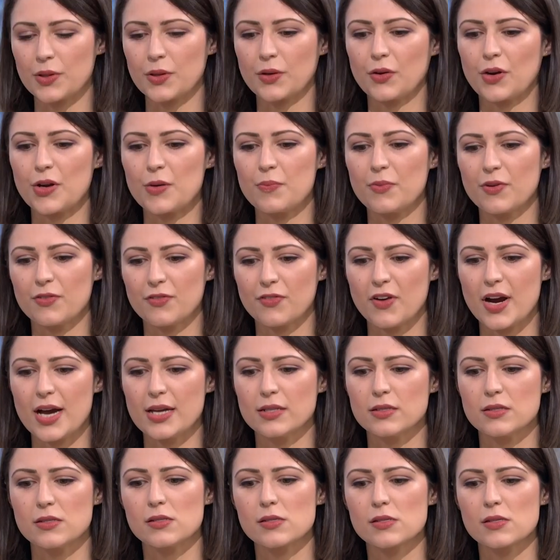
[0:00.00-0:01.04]
a group of
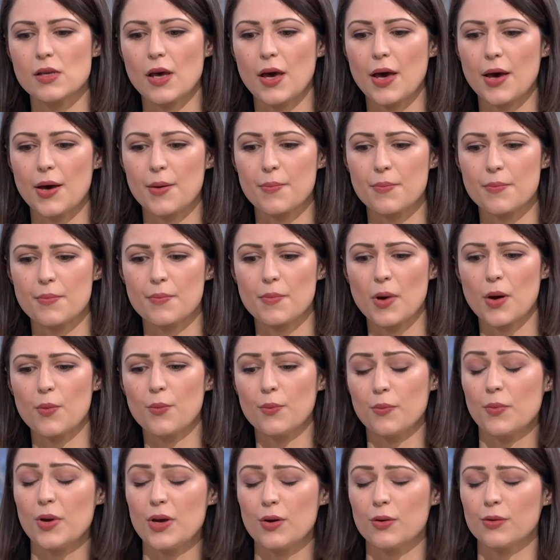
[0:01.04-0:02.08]
friends and
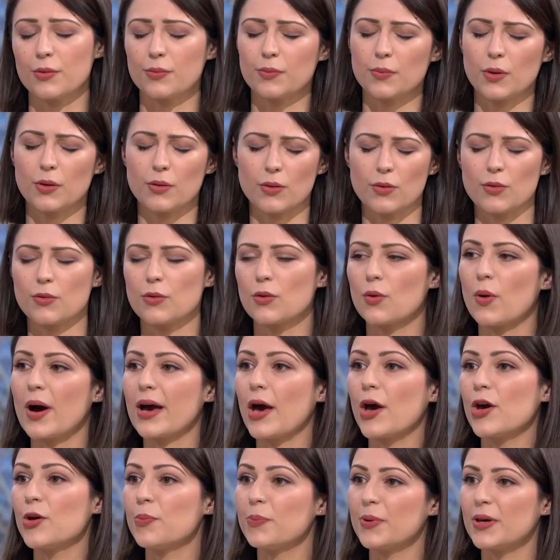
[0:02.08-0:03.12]
we were all quite
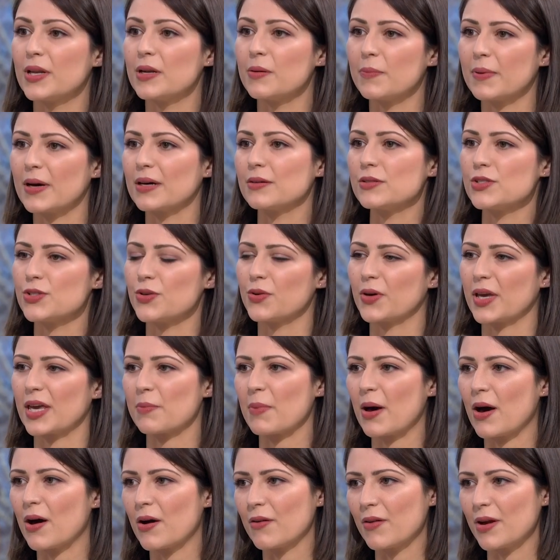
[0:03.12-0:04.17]
open about talking
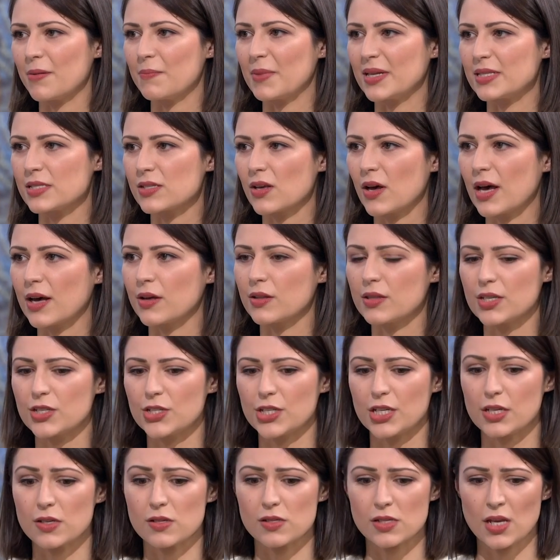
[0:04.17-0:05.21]
about our own mental health
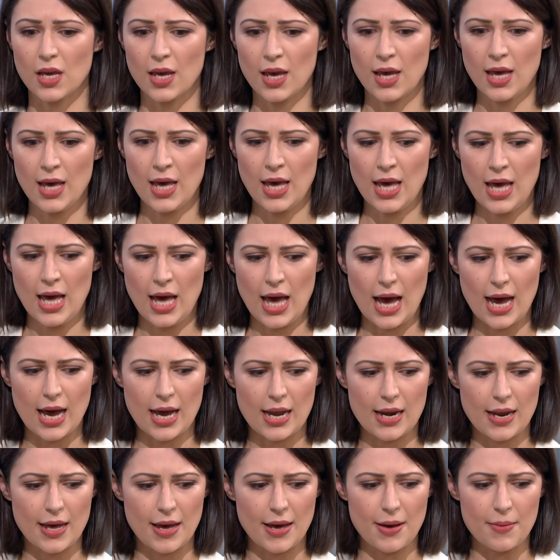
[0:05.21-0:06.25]
issues.
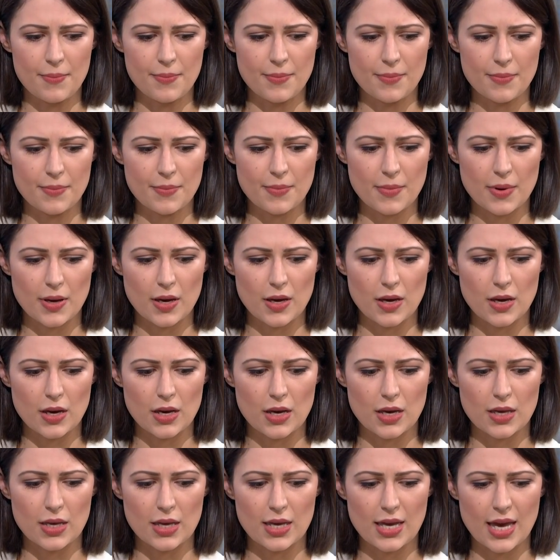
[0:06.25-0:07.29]
And,
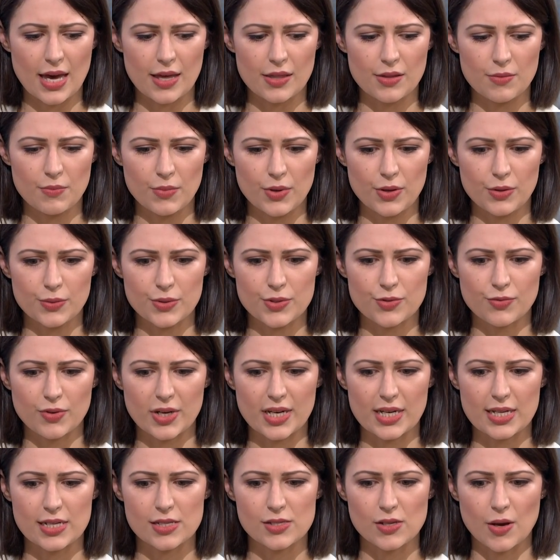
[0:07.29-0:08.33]
yeah, the mood was
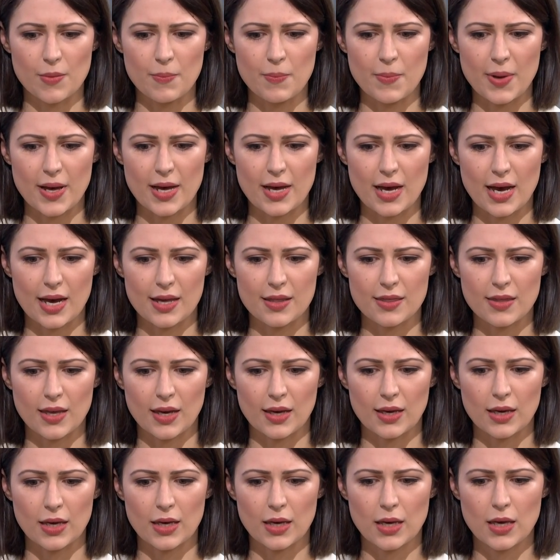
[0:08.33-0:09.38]
really sombre, I
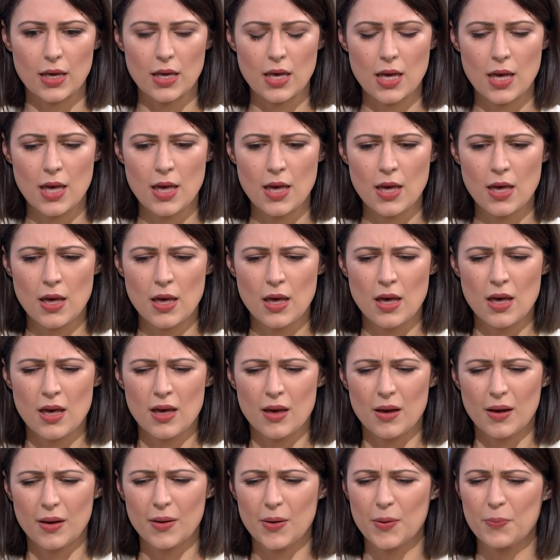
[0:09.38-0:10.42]
think,
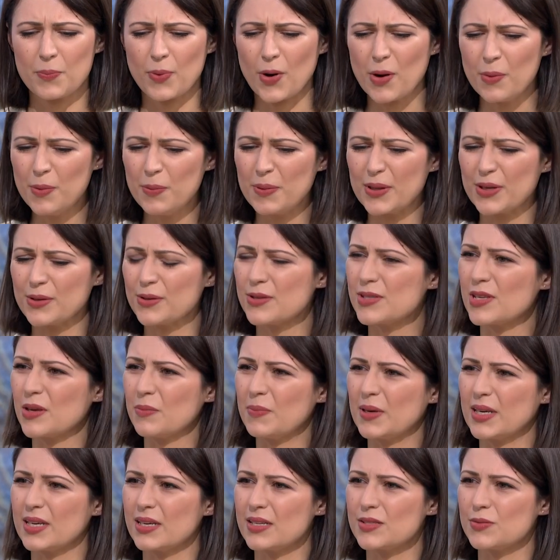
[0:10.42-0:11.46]
probably also
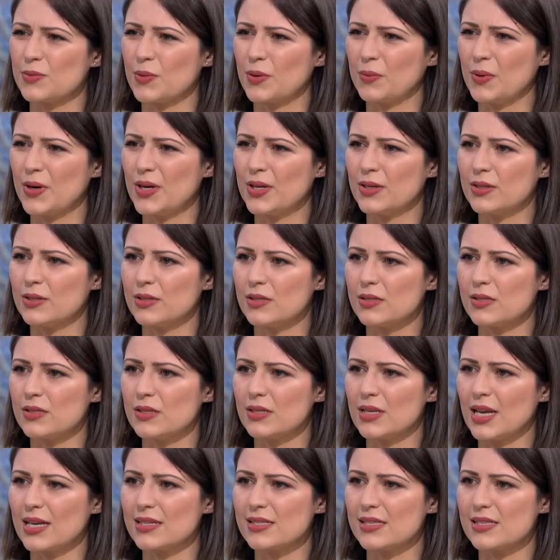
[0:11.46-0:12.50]
because we weren't
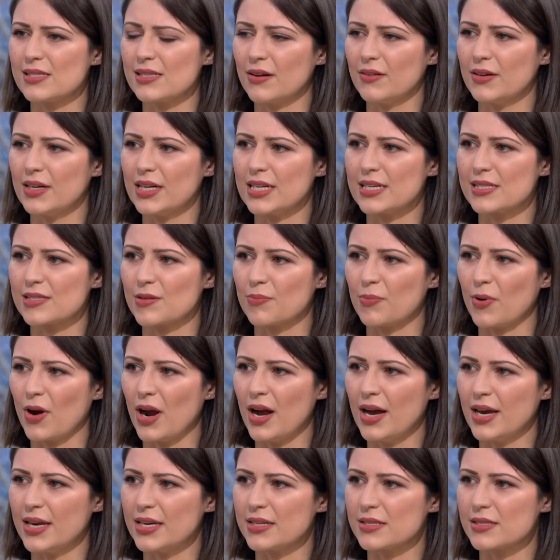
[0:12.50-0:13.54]
necessarily
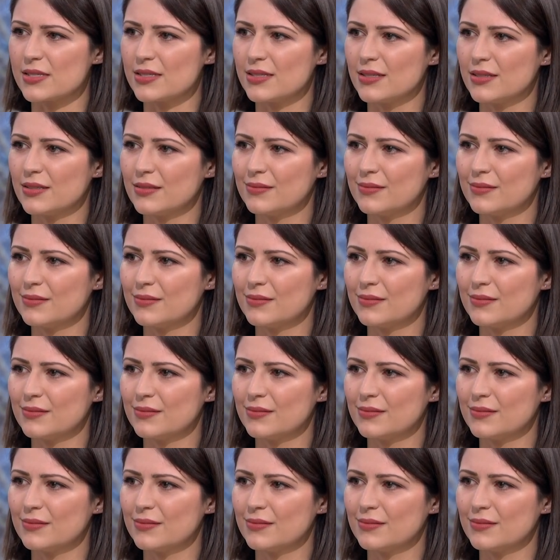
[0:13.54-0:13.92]
surprised,